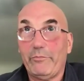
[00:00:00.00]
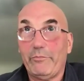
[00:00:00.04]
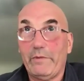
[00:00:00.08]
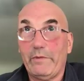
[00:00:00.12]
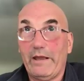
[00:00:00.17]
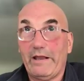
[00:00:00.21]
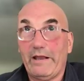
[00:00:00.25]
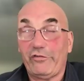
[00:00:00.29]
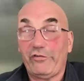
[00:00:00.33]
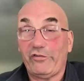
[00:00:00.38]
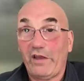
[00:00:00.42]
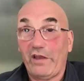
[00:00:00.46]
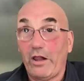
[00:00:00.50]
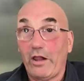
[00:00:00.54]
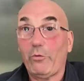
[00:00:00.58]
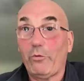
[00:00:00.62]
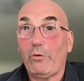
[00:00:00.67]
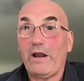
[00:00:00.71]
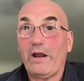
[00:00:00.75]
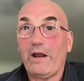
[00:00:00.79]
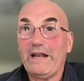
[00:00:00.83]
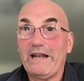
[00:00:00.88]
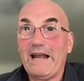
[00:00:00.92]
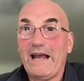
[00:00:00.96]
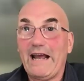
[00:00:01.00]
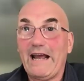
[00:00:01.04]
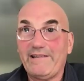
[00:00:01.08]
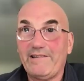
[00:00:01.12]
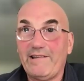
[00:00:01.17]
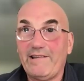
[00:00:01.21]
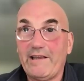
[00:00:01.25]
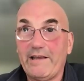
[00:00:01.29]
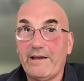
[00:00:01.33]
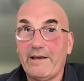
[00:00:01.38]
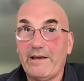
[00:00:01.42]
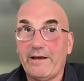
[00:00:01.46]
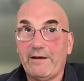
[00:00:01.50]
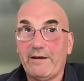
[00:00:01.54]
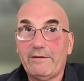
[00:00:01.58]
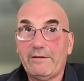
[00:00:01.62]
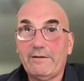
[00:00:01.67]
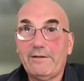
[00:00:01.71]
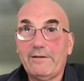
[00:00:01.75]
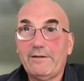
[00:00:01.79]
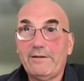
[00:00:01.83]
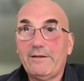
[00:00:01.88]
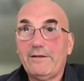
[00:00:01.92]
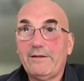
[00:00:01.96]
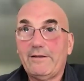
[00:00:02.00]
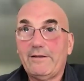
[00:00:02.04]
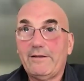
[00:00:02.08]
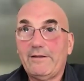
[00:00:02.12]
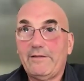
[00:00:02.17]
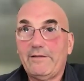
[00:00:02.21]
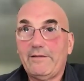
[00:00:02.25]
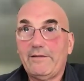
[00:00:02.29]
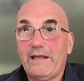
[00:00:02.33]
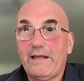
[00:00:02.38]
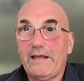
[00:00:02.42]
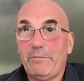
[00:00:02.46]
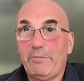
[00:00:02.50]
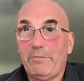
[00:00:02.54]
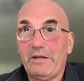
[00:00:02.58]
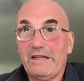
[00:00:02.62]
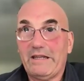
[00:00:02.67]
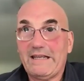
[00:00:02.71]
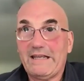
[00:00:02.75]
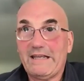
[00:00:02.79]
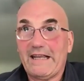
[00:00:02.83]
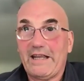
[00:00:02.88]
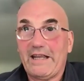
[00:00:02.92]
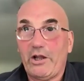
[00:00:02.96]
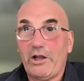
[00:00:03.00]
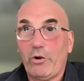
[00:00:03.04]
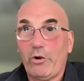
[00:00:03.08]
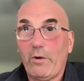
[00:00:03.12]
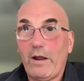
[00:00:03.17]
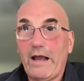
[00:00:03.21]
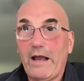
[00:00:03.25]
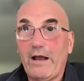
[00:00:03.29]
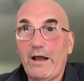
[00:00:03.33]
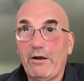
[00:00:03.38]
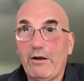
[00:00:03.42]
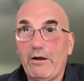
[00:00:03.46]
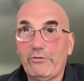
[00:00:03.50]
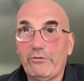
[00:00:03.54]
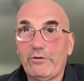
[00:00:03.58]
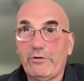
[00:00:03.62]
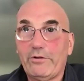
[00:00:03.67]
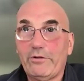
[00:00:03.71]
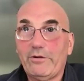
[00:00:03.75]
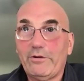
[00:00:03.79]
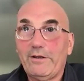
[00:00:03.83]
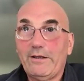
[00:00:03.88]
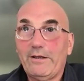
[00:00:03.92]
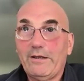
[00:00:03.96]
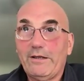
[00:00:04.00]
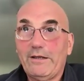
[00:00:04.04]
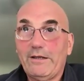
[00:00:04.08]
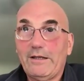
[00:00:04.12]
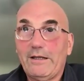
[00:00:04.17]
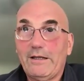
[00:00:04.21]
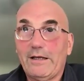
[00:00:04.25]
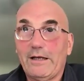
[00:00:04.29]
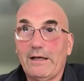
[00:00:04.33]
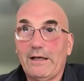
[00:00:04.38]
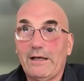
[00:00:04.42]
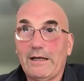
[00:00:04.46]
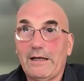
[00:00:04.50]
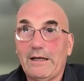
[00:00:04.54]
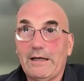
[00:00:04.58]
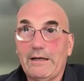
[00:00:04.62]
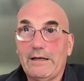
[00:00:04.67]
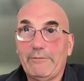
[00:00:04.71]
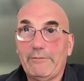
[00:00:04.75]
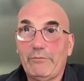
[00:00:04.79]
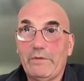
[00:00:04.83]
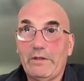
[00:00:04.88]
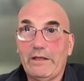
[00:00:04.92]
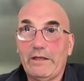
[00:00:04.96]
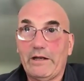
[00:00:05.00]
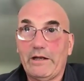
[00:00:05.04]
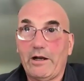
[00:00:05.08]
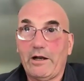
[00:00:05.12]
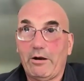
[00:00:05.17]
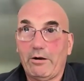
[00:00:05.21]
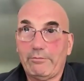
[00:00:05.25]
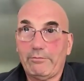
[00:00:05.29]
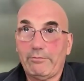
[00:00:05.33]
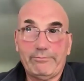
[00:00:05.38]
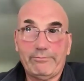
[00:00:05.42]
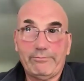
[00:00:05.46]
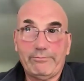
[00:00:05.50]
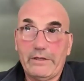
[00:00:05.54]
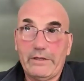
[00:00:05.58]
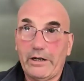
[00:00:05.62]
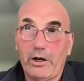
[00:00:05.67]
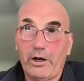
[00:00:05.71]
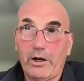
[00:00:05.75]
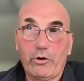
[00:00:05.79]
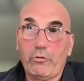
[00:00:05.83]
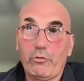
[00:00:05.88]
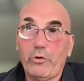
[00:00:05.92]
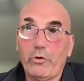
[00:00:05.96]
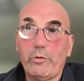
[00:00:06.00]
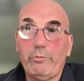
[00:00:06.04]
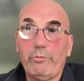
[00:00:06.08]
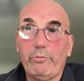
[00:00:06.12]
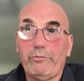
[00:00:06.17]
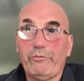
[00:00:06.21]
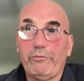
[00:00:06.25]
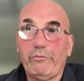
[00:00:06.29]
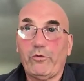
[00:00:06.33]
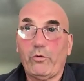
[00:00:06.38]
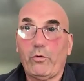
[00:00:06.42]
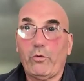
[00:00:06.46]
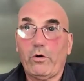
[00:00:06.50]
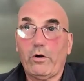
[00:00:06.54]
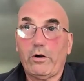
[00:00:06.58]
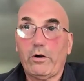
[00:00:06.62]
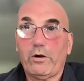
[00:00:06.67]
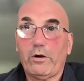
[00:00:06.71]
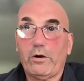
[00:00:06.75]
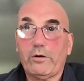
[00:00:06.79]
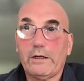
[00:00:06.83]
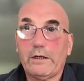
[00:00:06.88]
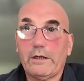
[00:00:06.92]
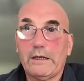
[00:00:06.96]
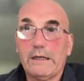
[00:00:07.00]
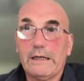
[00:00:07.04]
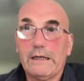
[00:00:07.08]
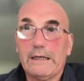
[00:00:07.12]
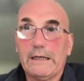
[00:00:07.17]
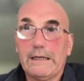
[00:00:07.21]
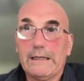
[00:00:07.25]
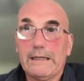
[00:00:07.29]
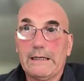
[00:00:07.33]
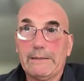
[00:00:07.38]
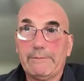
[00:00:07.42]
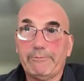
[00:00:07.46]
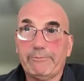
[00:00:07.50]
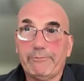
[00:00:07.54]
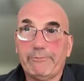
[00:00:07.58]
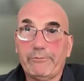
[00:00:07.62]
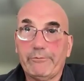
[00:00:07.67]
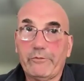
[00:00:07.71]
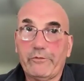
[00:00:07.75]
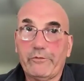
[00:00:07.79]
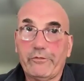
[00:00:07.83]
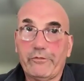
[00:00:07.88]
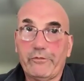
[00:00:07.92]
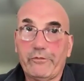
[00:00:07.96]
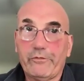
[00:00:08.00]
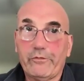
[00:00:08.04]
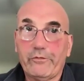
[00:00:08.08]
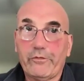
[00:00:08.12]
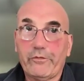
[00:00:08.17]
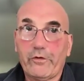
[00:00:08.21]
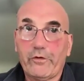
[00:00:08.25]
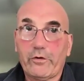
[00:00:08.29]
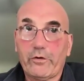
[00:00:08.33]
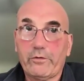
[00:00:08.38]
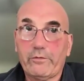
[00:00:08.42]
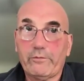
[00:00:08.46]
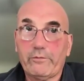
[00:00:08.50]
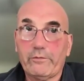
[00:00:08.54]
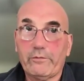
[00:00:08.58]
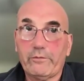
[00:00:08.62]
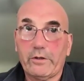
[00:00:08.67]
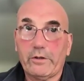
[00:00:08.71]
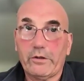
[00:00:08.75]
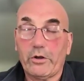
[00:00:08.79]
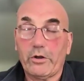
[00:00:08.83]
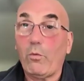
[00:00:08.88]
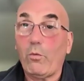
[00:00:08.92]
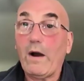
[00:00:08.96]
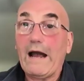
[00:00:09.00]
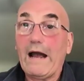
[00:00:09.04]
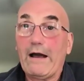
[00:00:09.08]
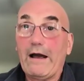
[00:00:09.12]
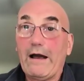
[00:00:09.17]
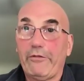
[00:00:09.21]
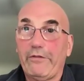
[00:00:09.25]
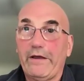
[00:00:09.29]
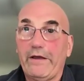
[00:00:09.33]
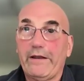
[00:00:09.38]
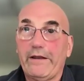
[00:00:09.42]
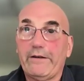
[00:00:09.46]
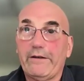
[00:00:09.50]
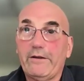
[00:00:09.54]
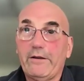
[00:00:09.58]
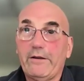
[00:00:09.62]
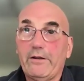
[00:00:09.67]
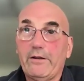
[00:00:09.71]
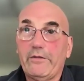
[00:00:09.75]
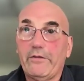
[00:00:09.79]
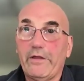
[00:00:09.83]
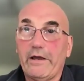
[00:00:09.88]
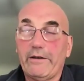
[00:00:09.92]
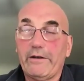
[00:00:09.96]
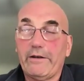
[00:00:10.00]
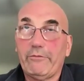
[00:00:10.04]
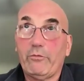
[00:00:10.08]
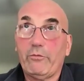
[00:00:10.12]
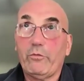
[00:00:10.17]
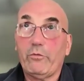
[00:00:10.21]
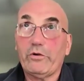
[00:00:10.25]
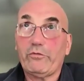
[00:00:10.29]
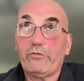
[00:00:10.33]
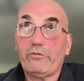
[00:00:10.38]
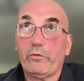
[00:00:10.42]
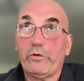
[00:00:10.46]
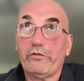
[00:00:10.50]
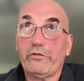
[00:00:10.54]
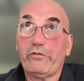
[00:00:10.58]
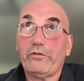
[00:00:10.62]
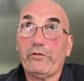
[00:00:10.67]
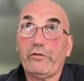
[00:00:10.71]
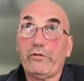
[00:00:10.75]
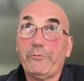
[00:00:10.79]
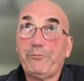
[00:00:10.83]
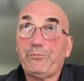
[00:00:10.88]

accelerate an idea that had been kicking around in our group for a little while then, which was